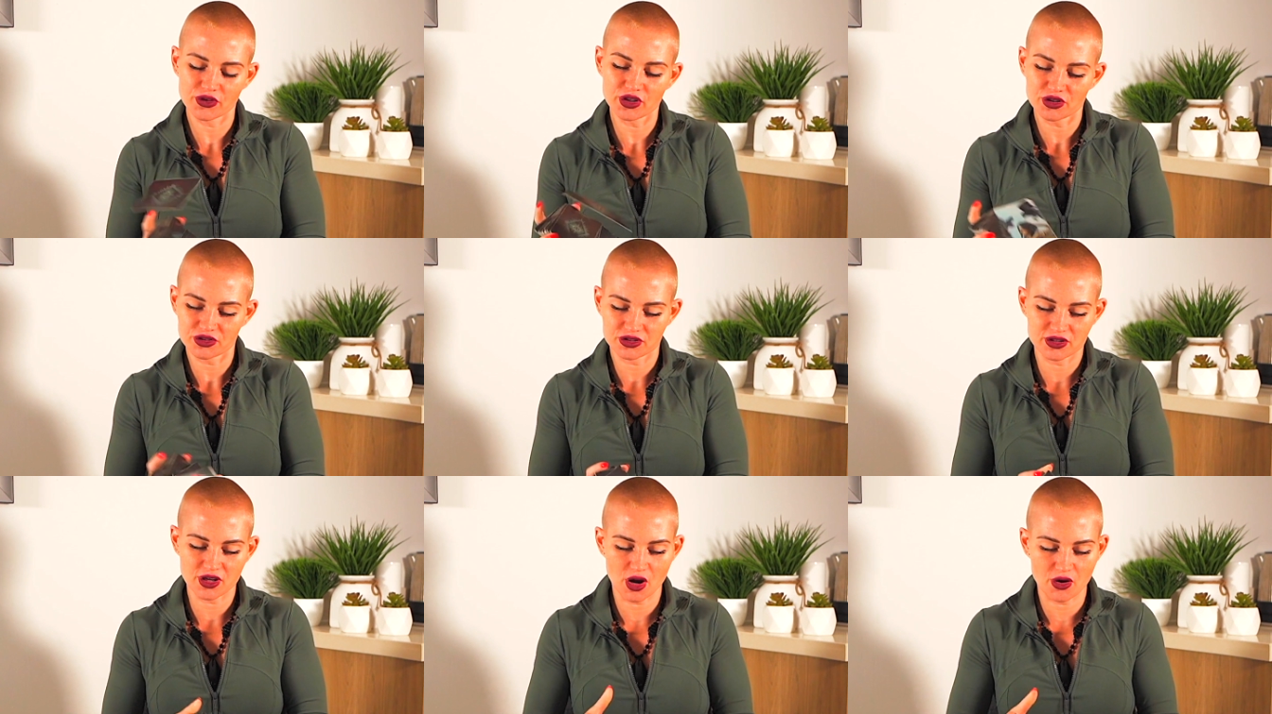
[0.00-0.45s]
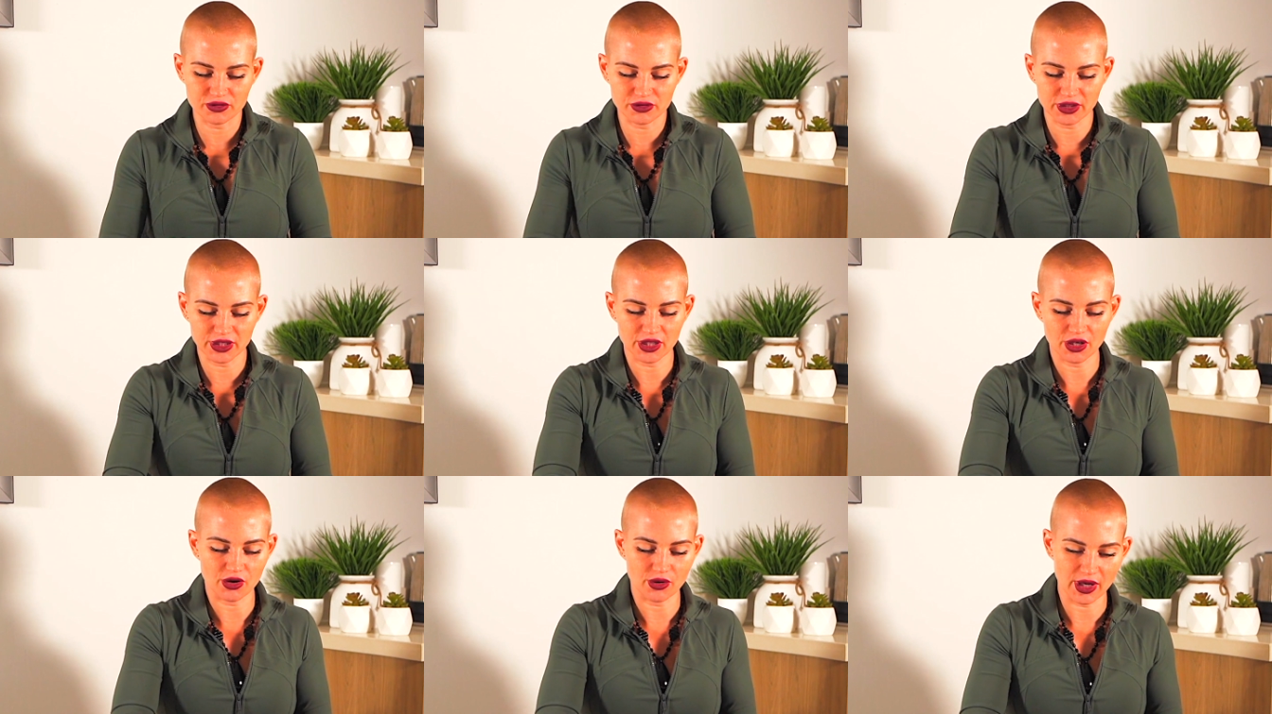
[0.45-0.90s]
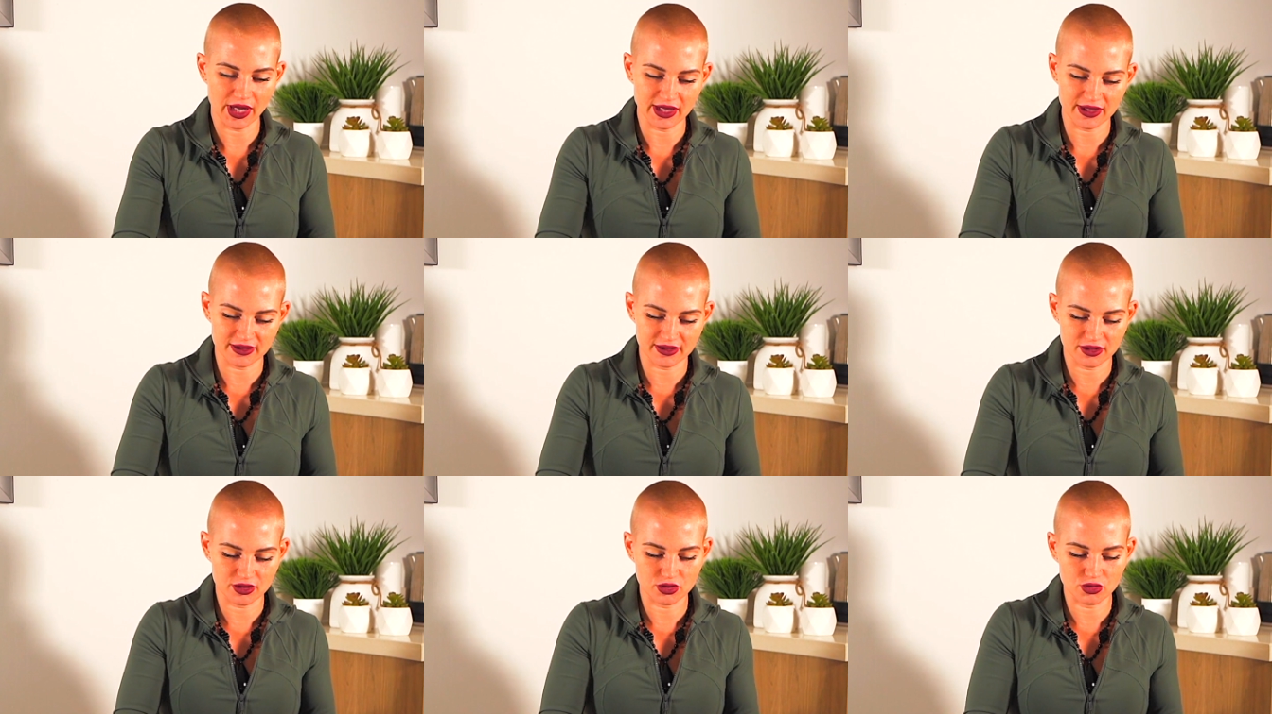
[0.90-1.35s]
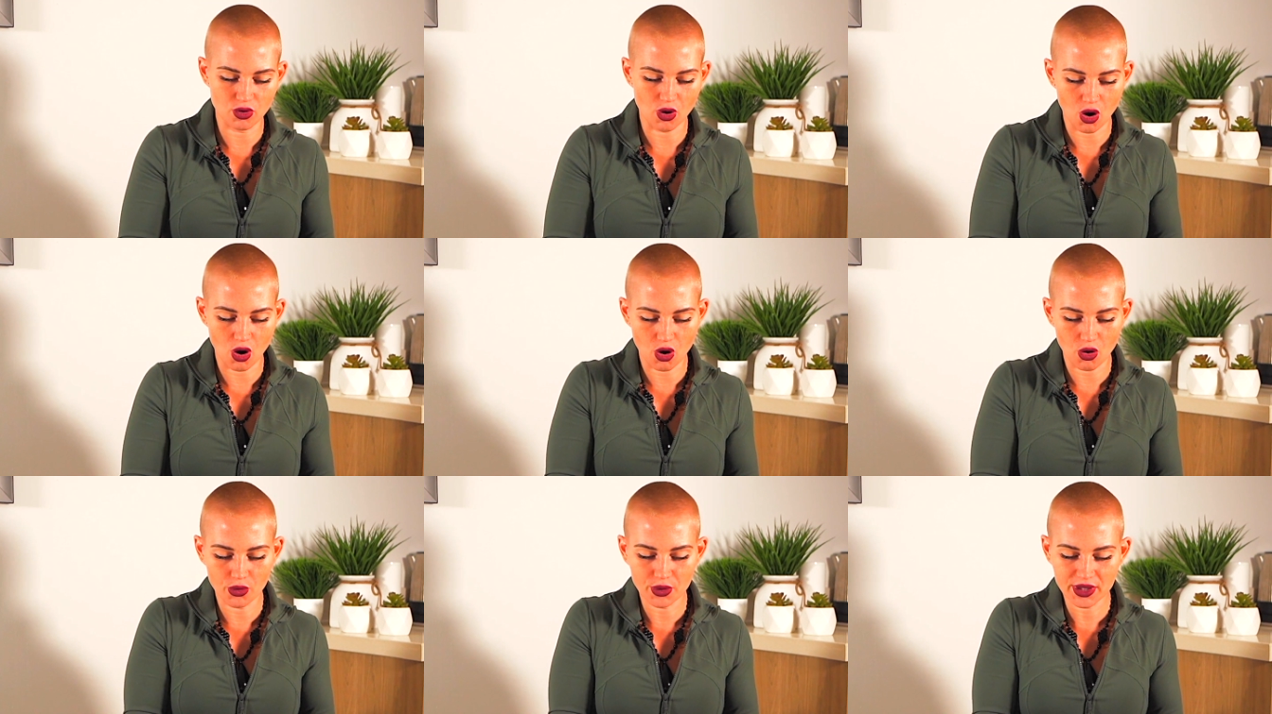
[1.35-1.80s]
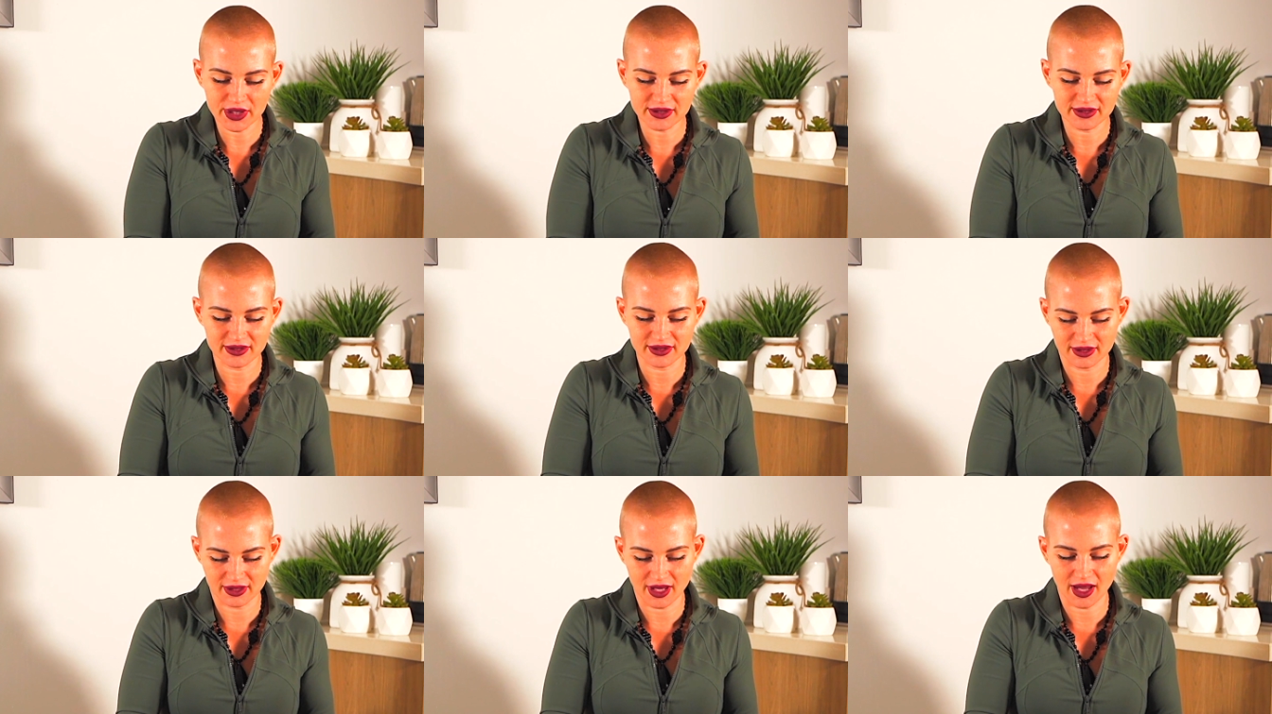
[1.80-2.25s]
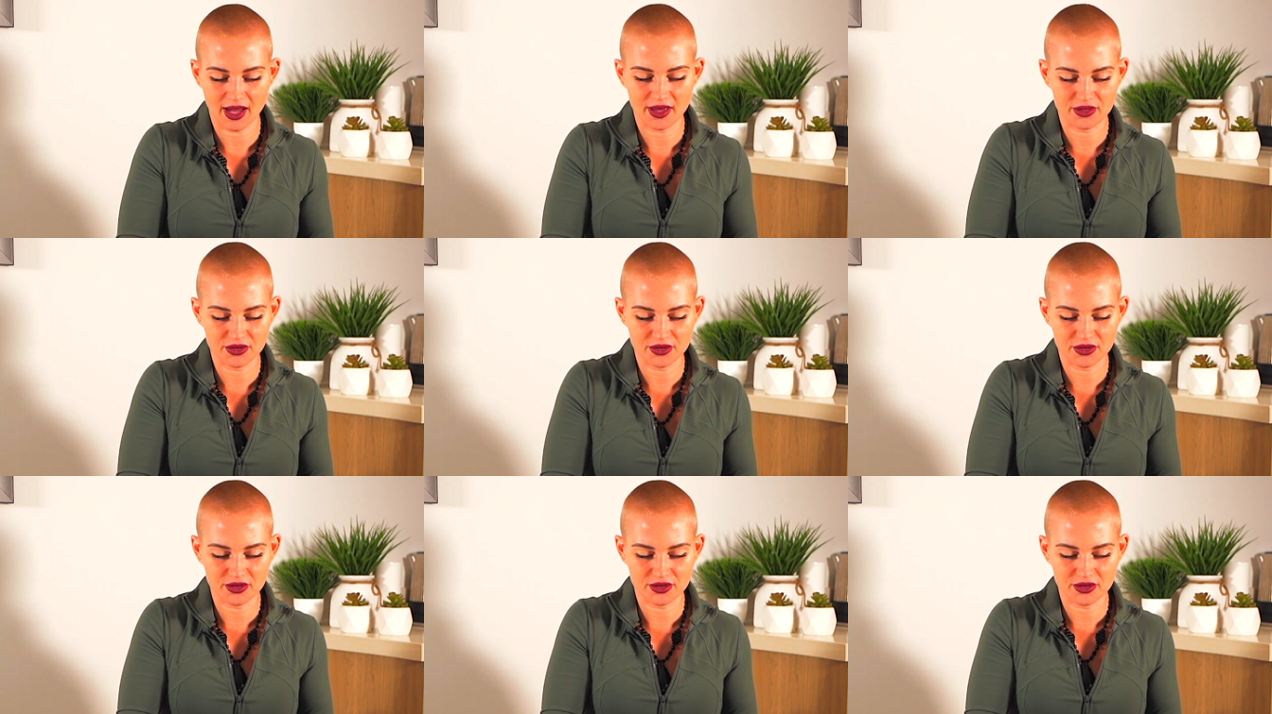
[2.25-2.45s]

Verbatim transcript: yourself Leo is to always yeah,